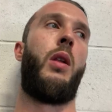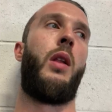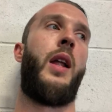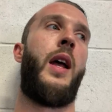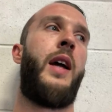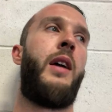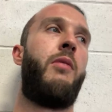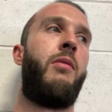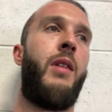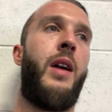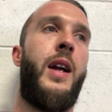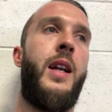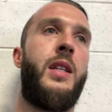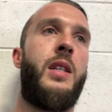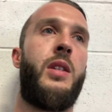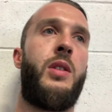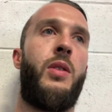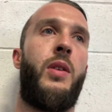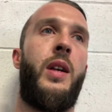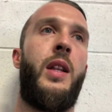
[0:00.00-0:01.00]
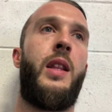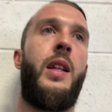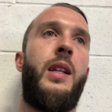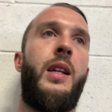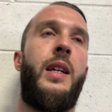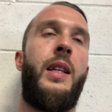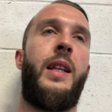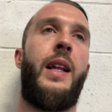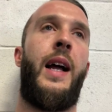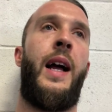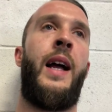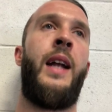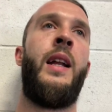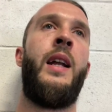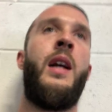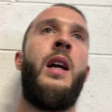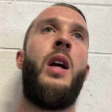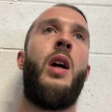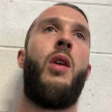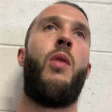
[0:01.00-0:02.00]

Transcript: leg raises or anything like that,